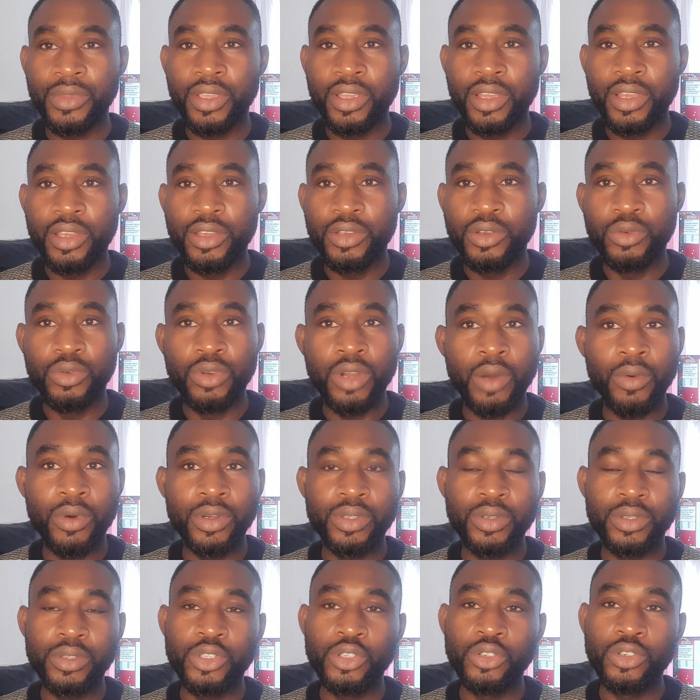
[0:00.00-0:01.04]
You will not want to
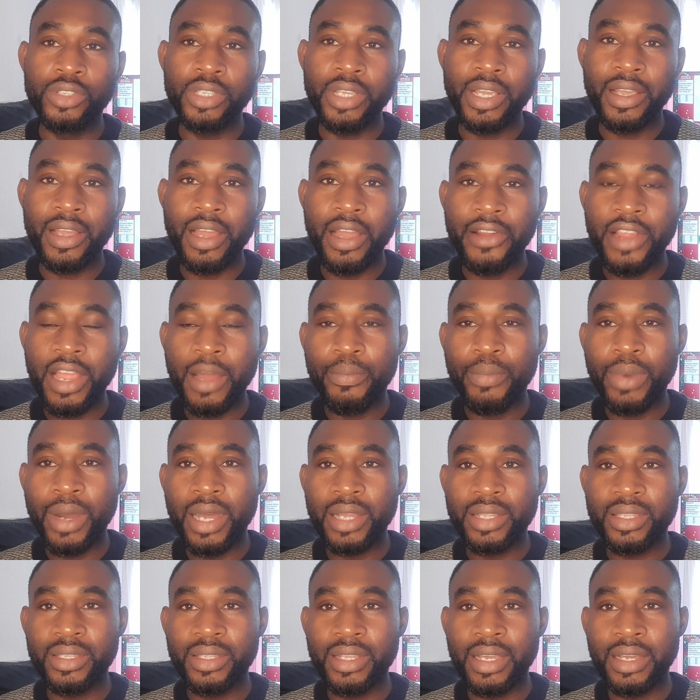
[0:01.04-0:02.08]
choose a career
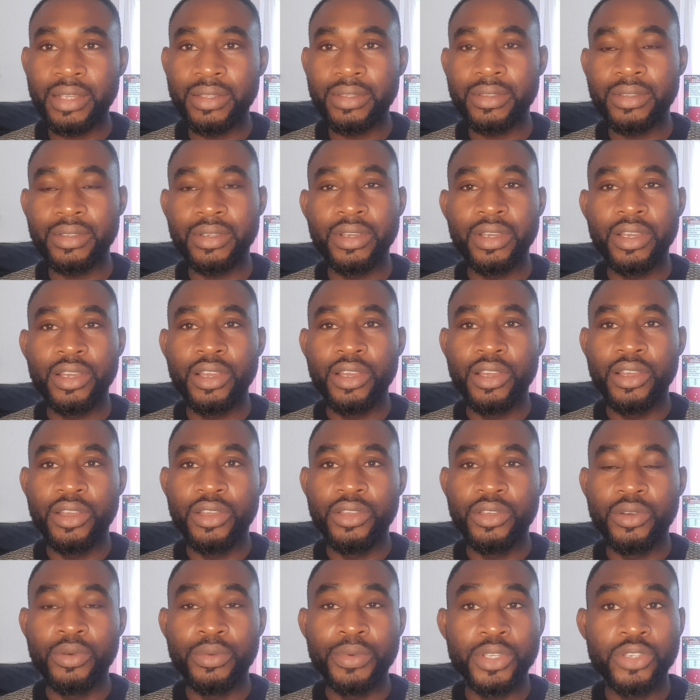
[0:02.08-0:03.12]
path that
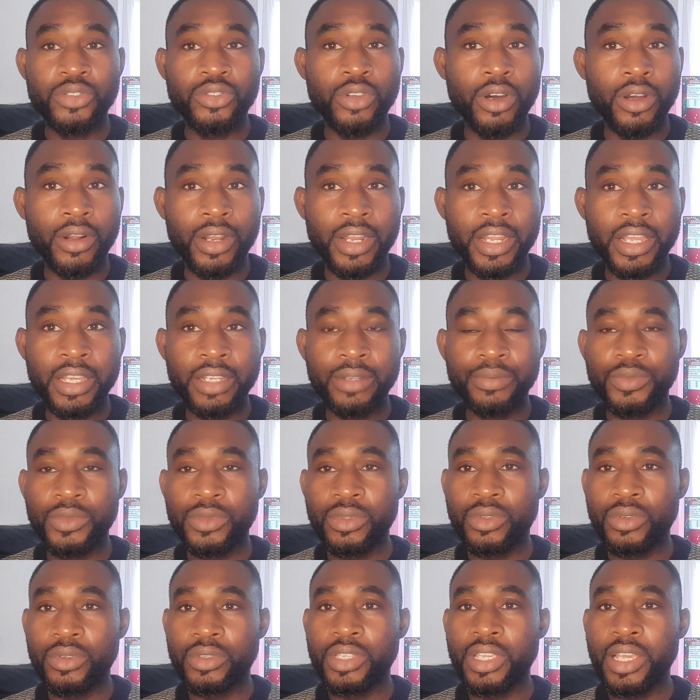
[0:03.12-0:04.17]
you'll be struggling
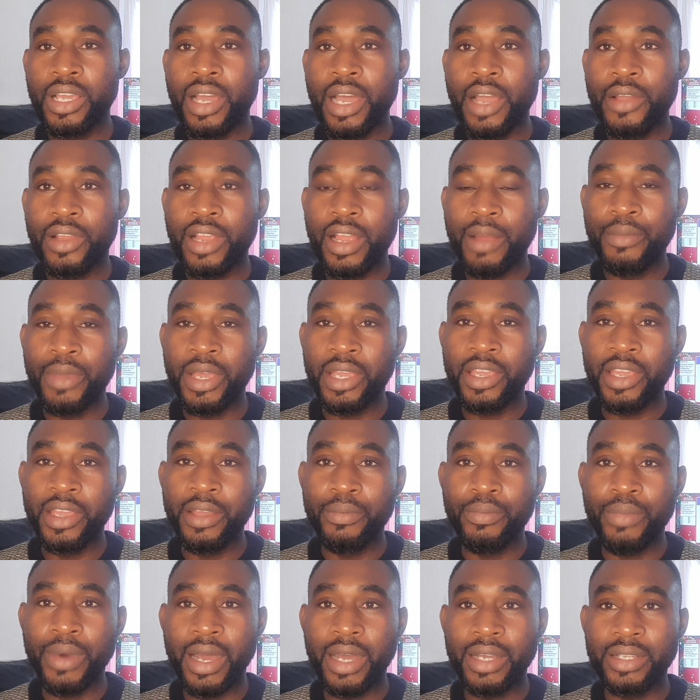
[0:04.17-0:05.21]
to see how you can make
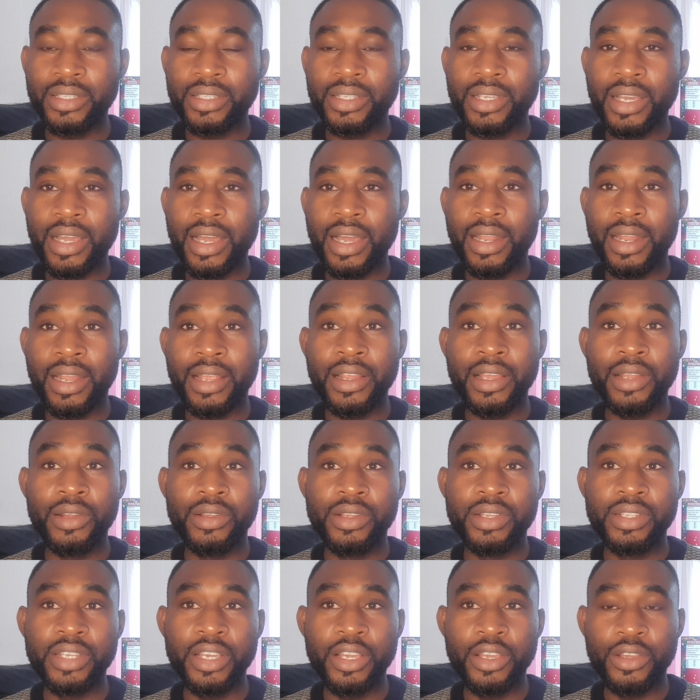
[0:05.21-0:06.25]
impact. And at the end of the
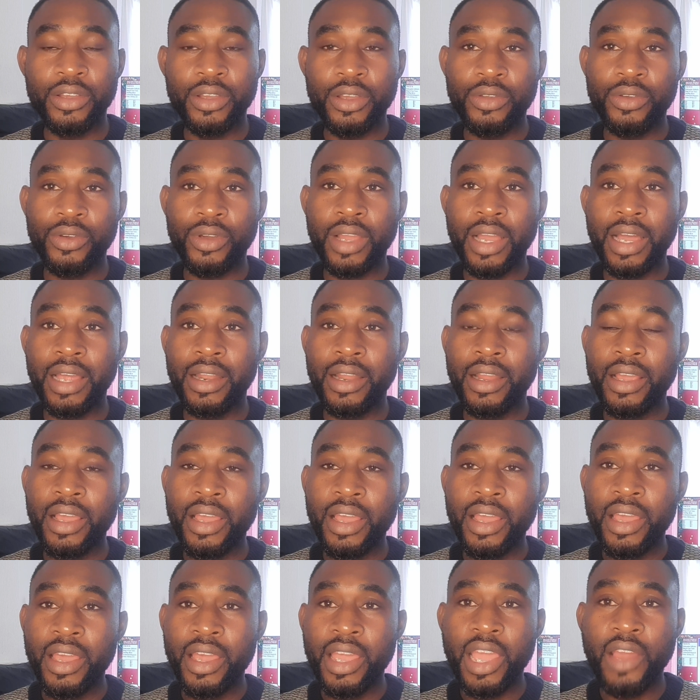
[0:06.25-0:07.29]
day, you can
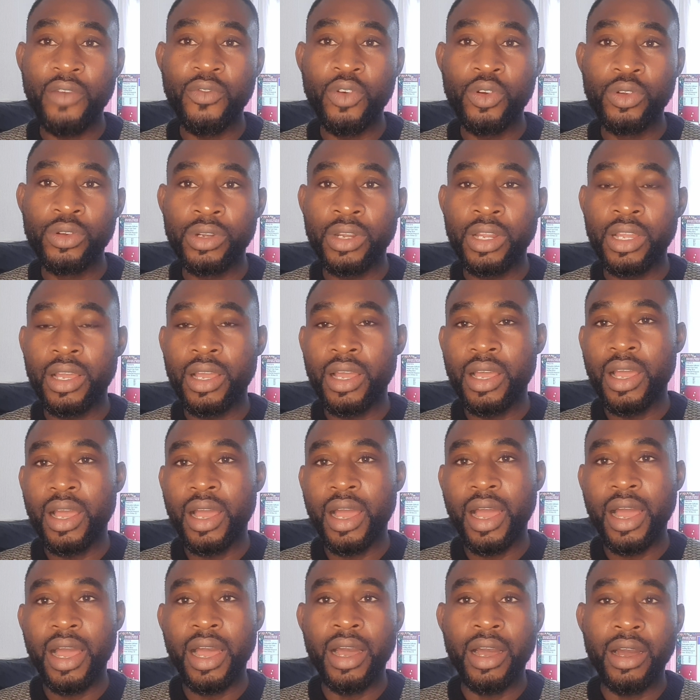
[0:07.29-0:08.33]
even
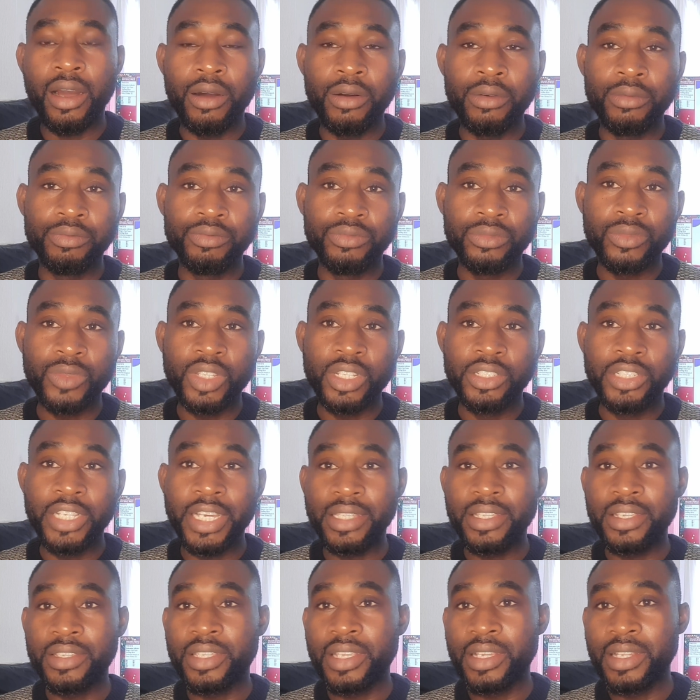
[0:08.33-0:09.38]

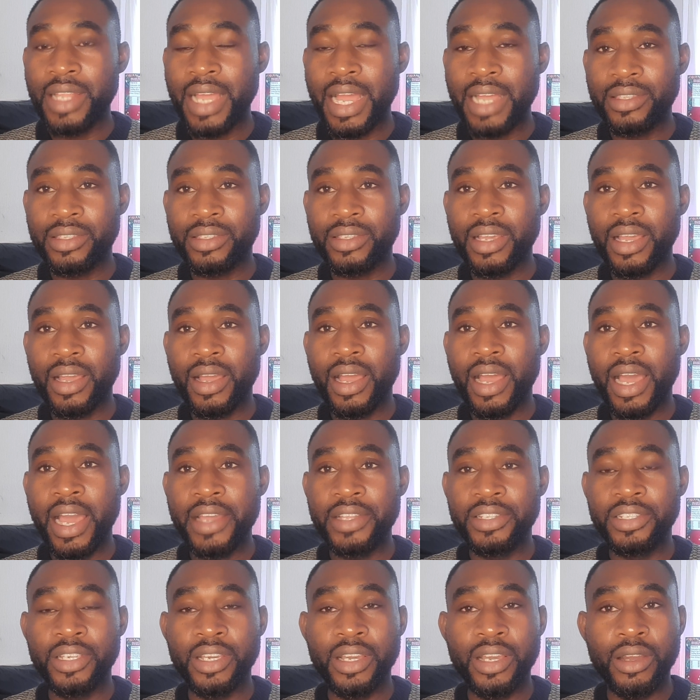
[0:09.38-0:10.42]
jettison that
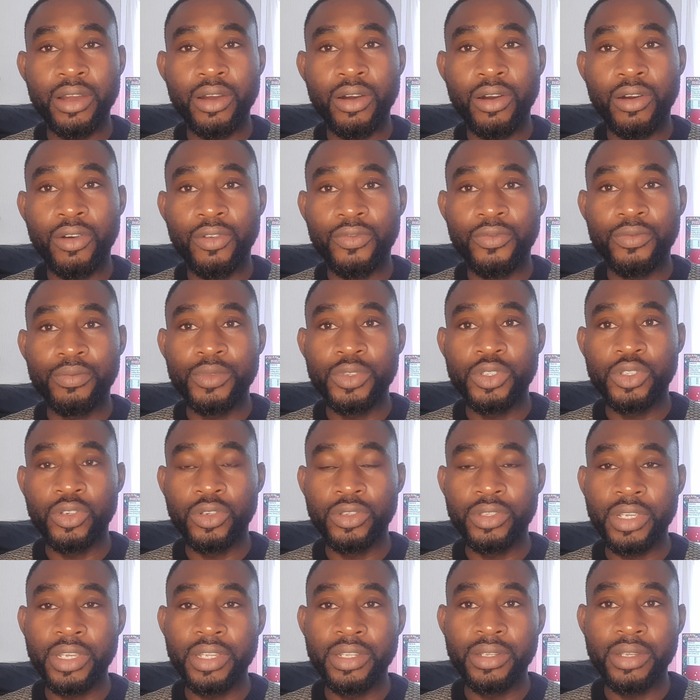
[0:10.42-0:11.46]
idea of
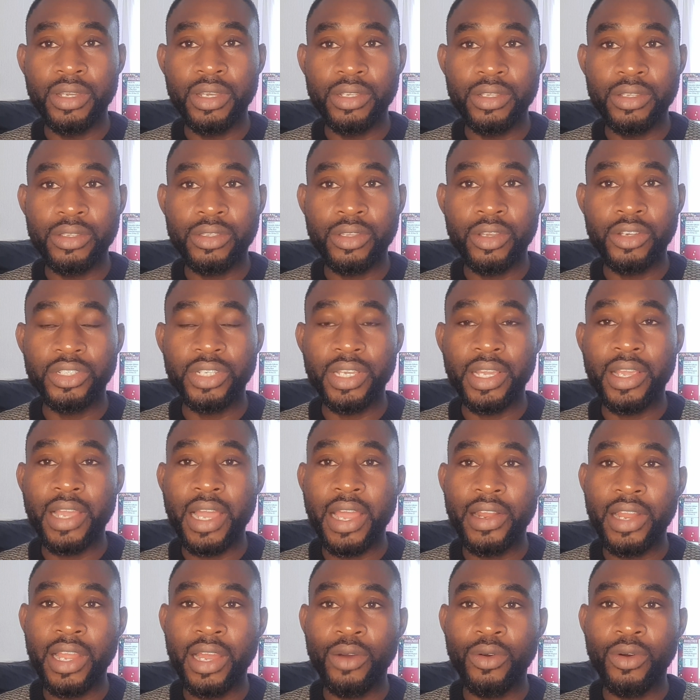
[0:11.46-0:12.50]
choosing such a
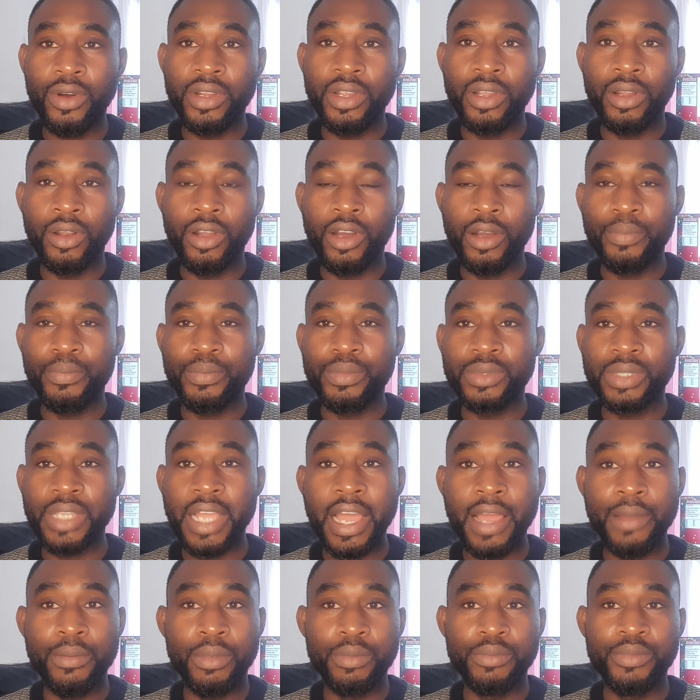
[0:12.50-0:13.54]
career on a long
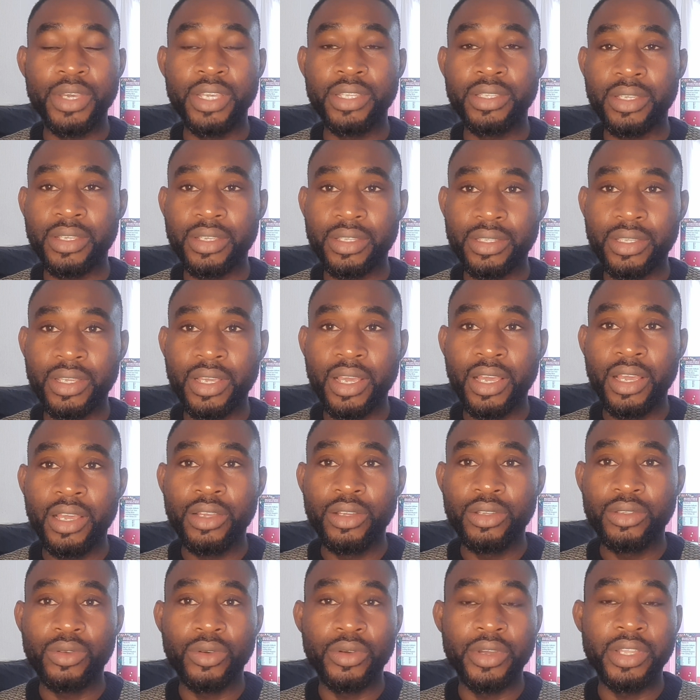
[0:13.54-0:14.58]
time basis
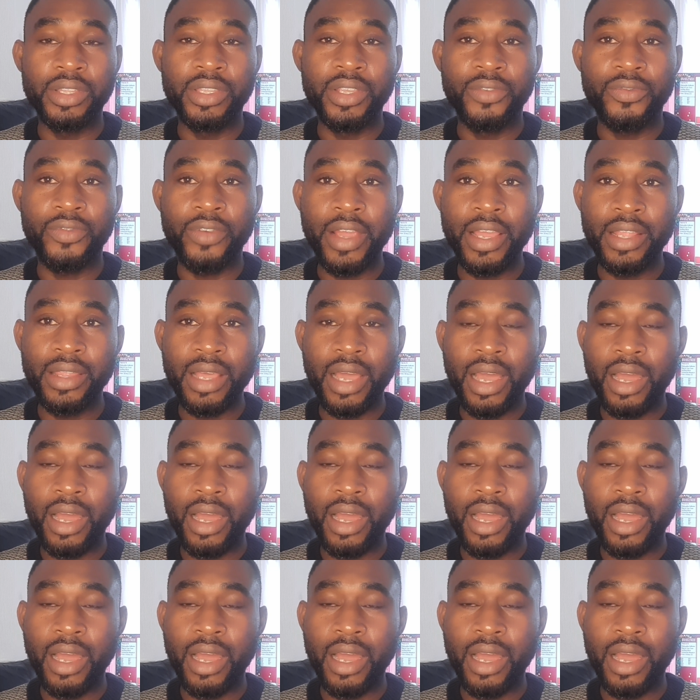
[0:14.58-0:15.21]
to a different